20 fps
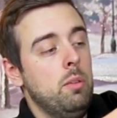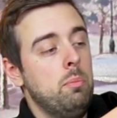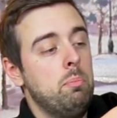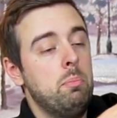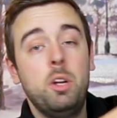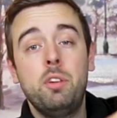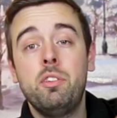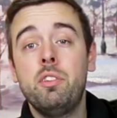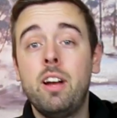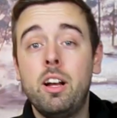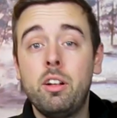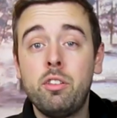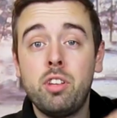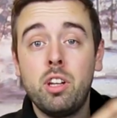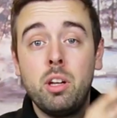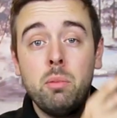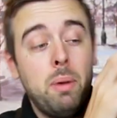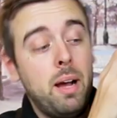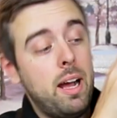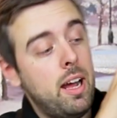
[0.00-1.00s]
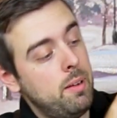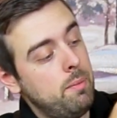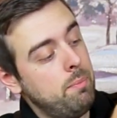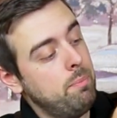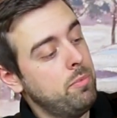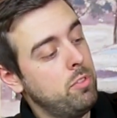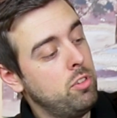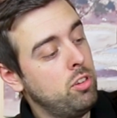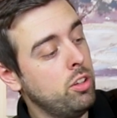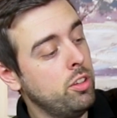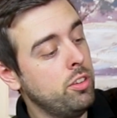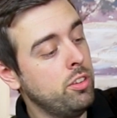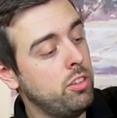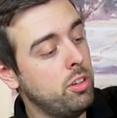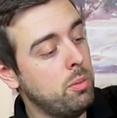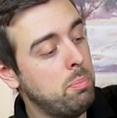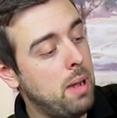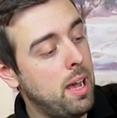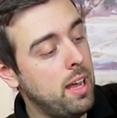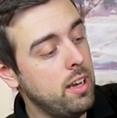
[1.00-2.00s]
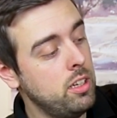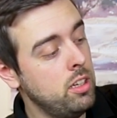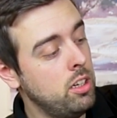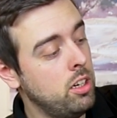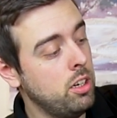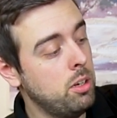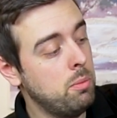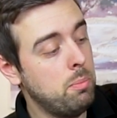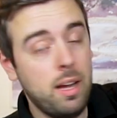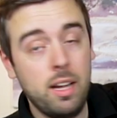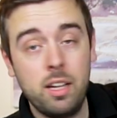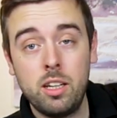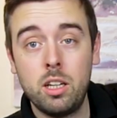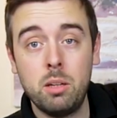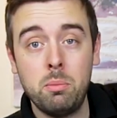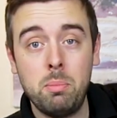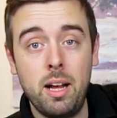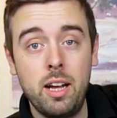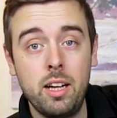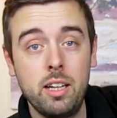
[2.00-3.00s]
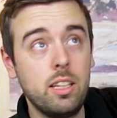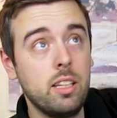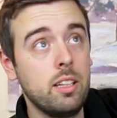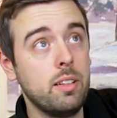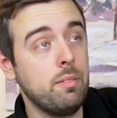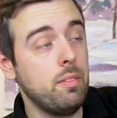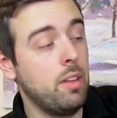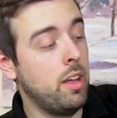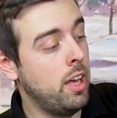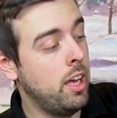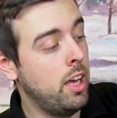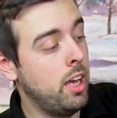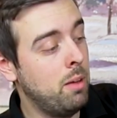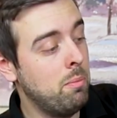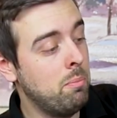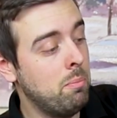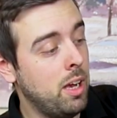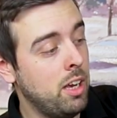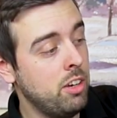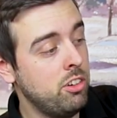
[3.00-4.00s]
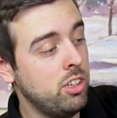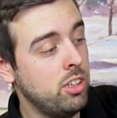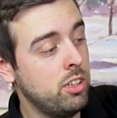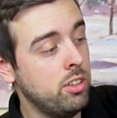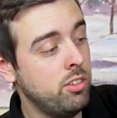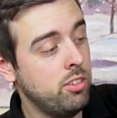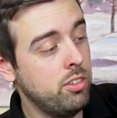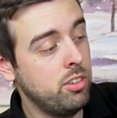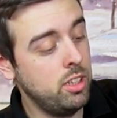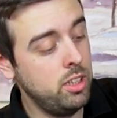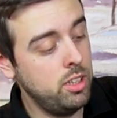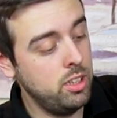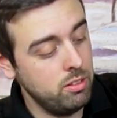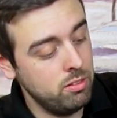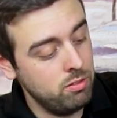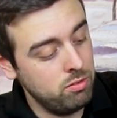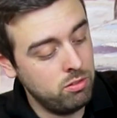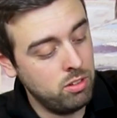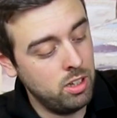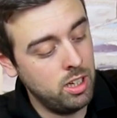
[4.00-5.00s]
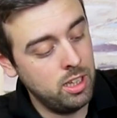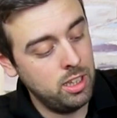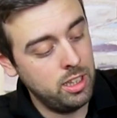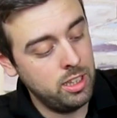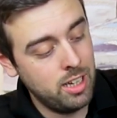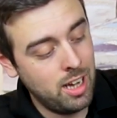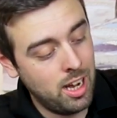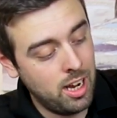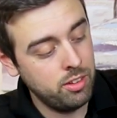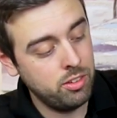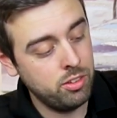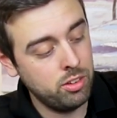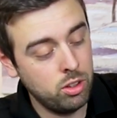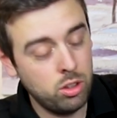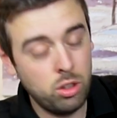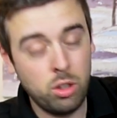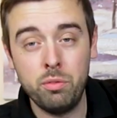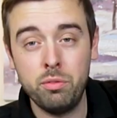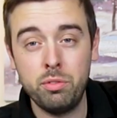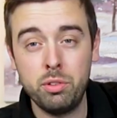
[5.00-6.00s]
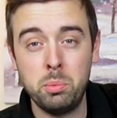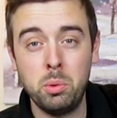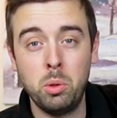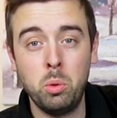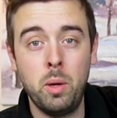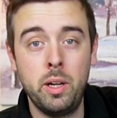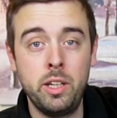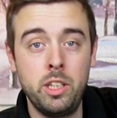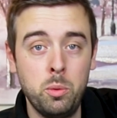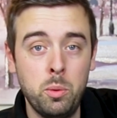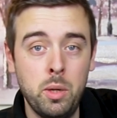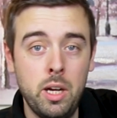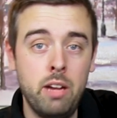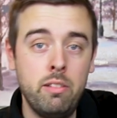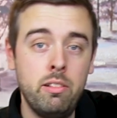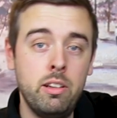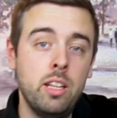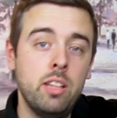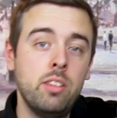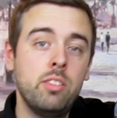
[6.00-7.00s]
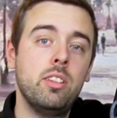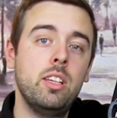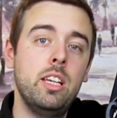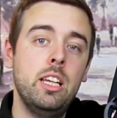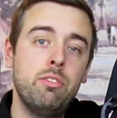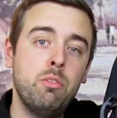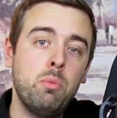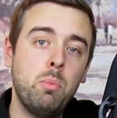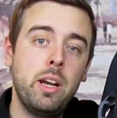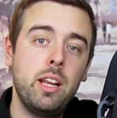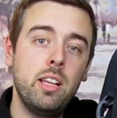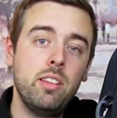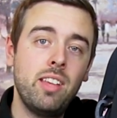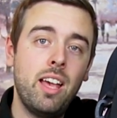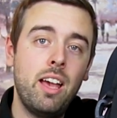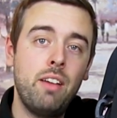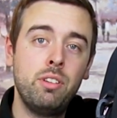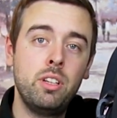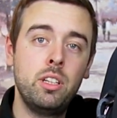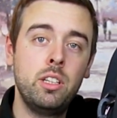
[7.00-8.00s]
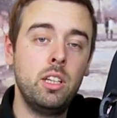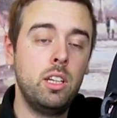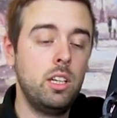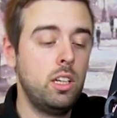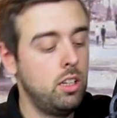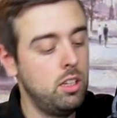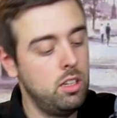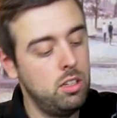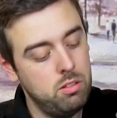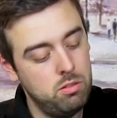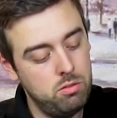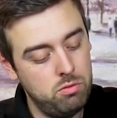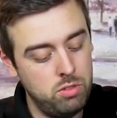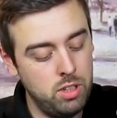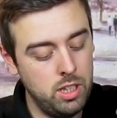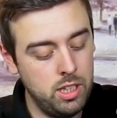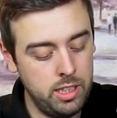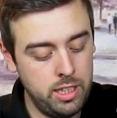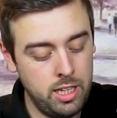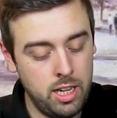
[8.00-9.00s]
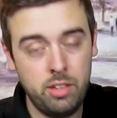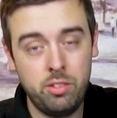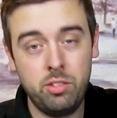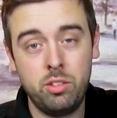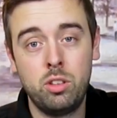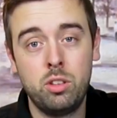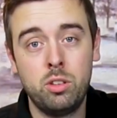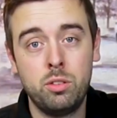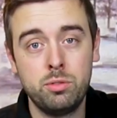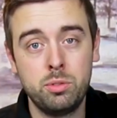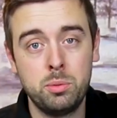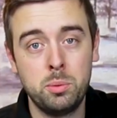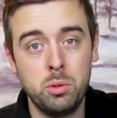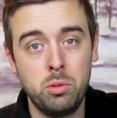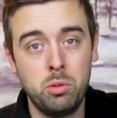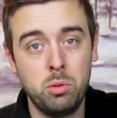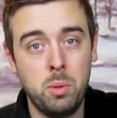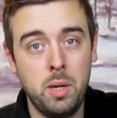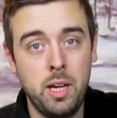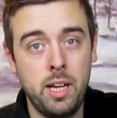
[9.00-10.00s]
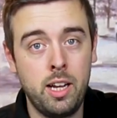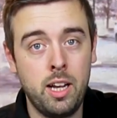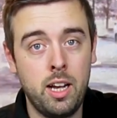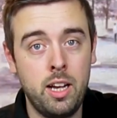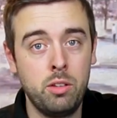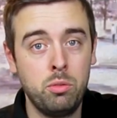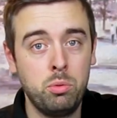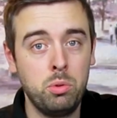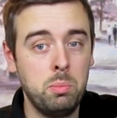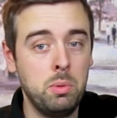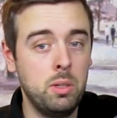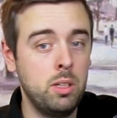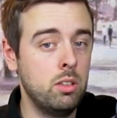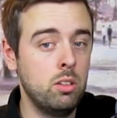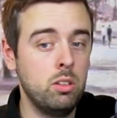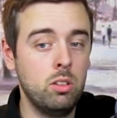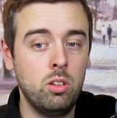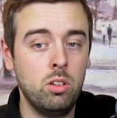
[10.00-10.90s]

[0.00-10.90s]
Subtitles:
Moving around to the back, tons of padding on the back of the bag. As you can see, really nice and comfortable when you're wearing this, even when it's heavy. Really nice and comfortable to wear, guys. We've been